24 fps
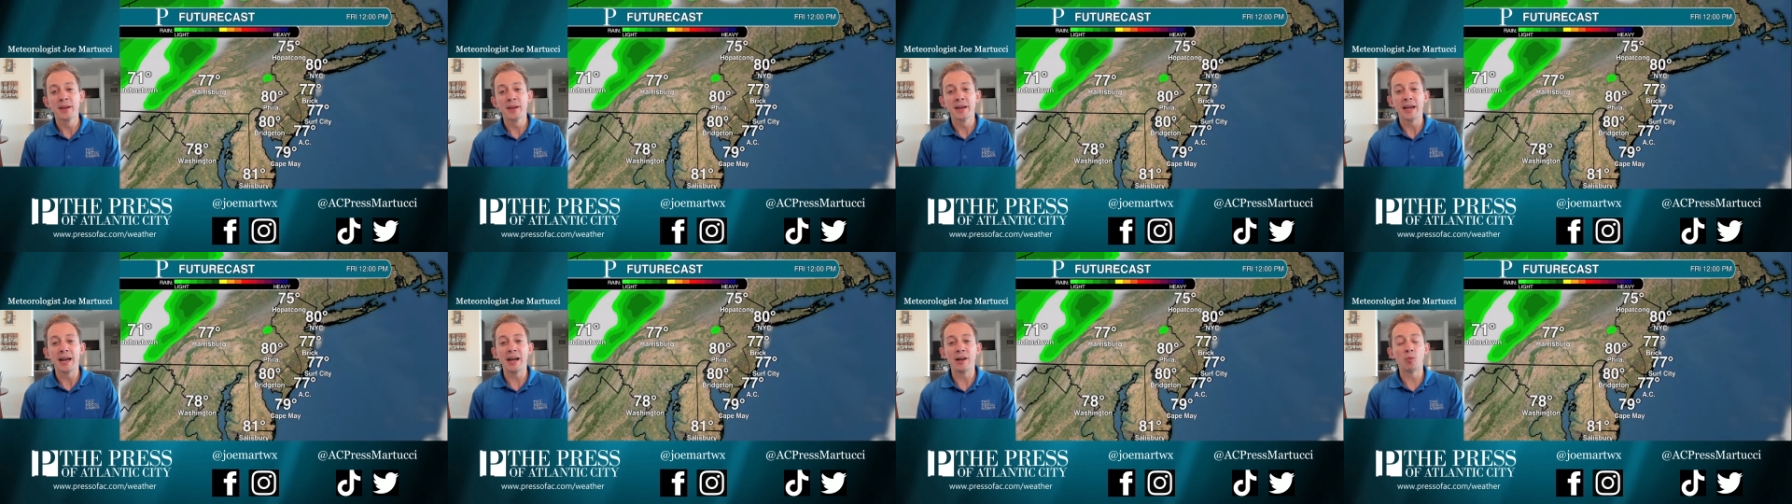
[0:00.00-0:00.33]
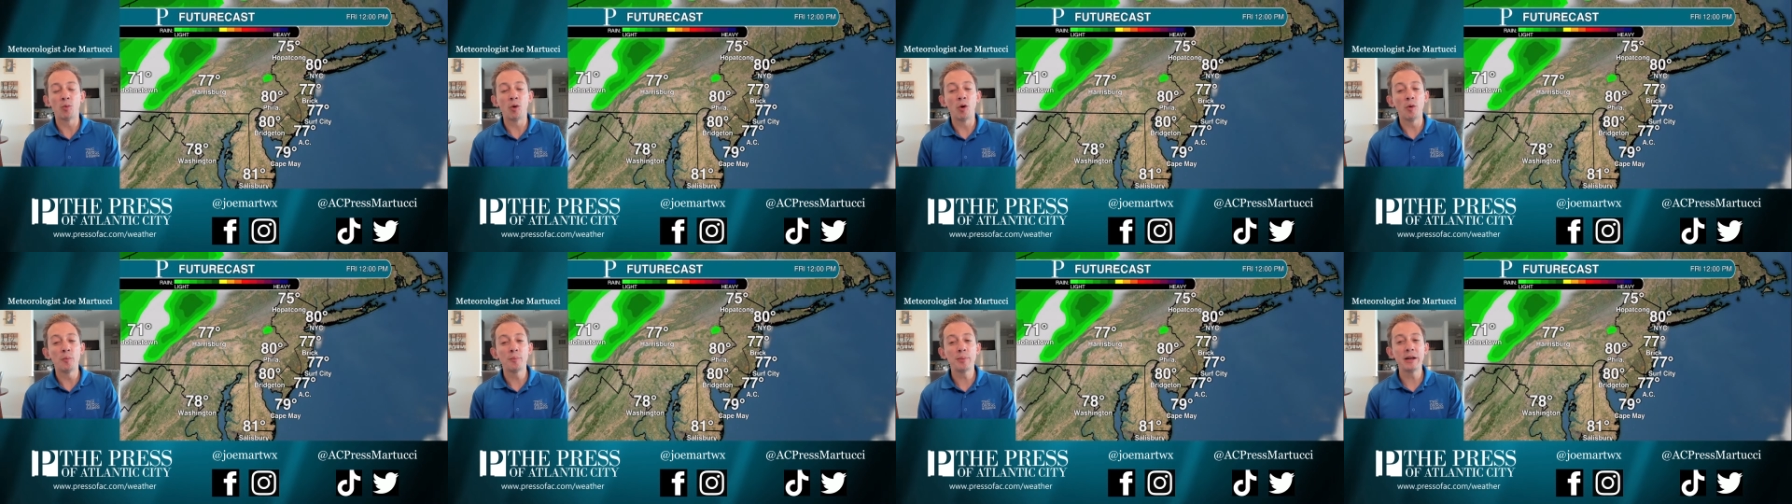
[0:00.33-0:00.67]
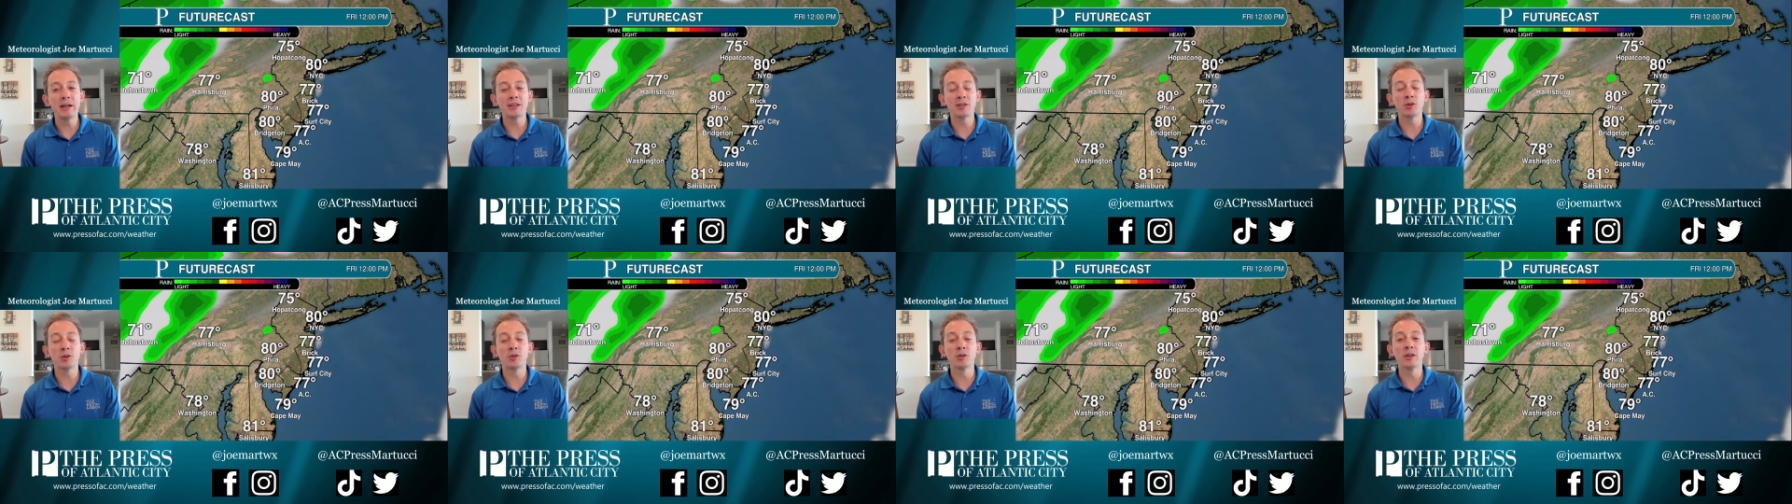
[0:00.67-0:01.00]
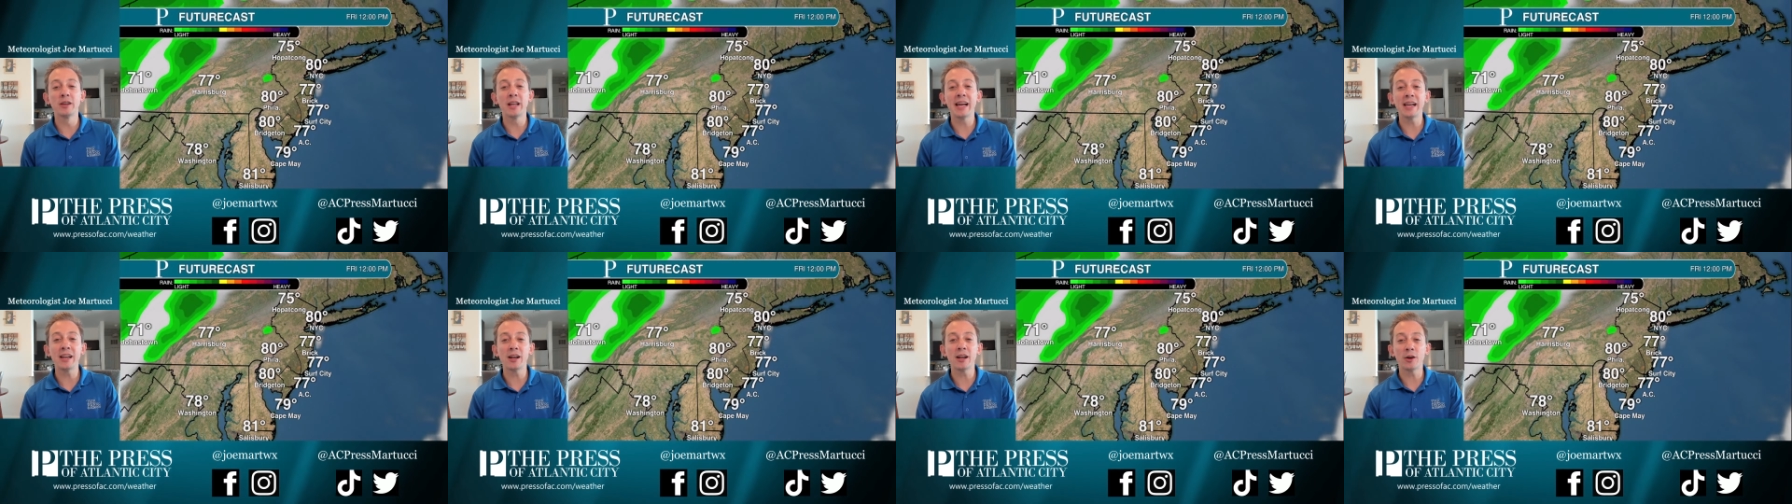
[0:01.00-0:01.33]
It won't be until
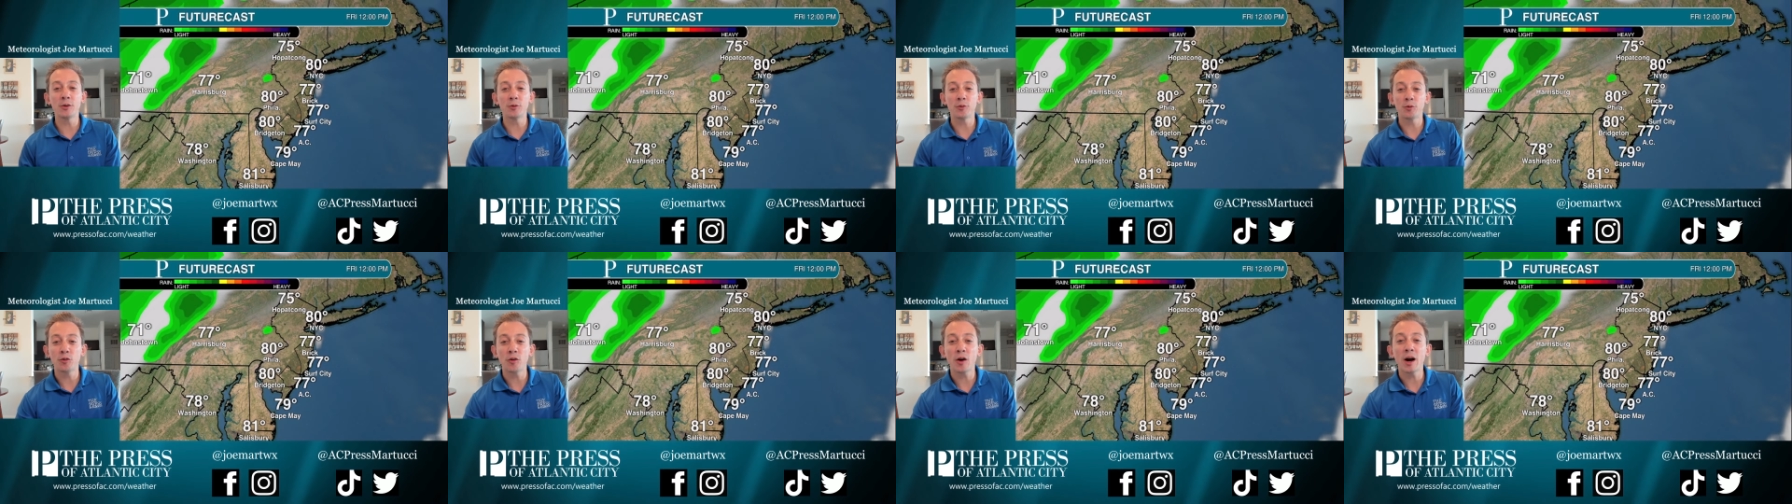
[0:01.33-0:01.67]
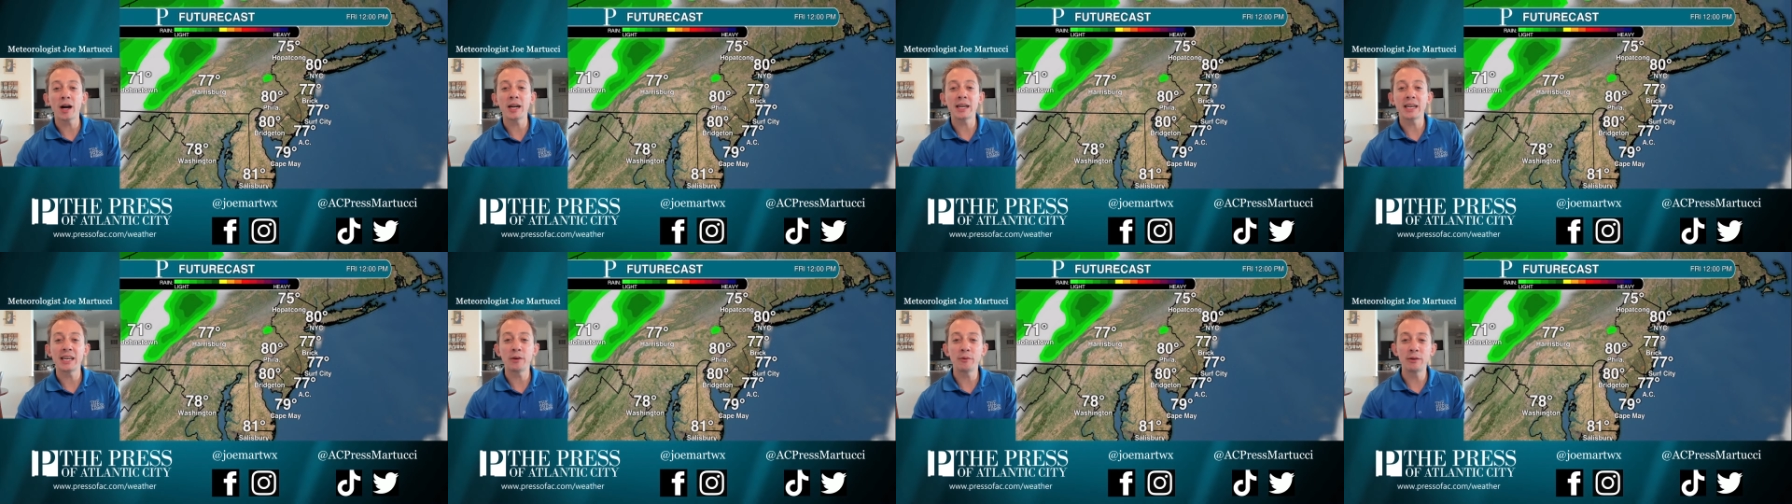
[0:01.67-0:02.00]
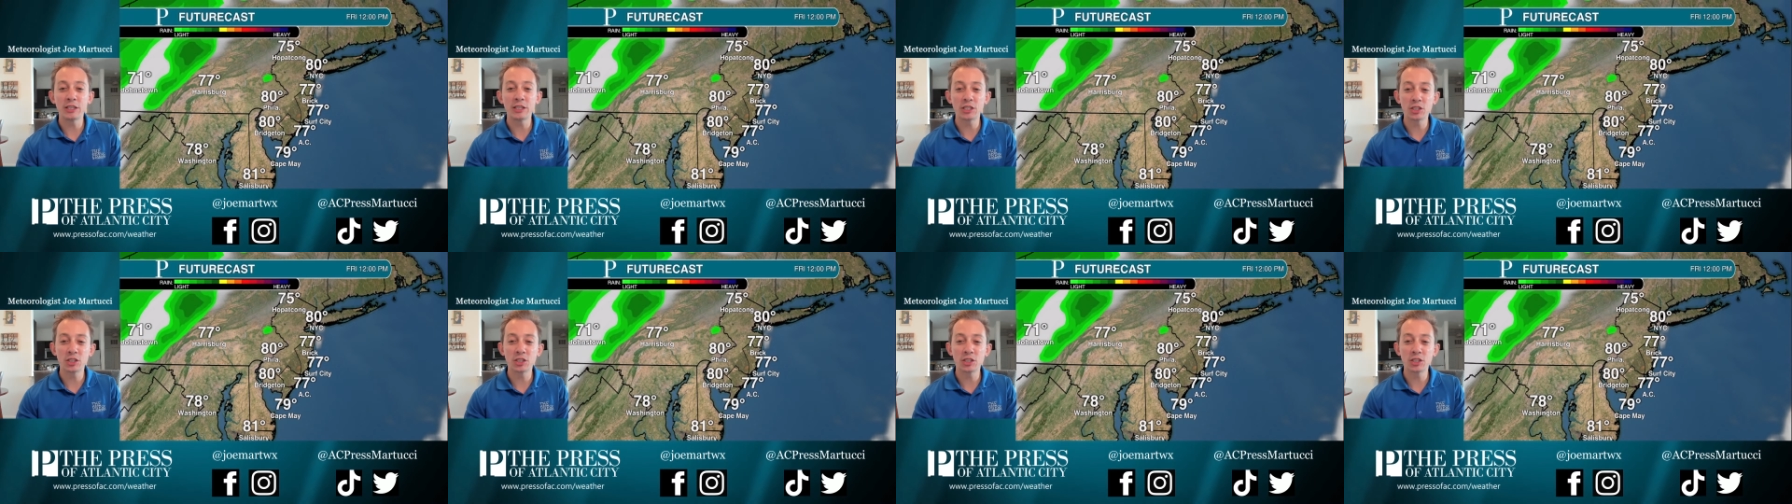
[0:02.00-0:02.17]
late on Friday that we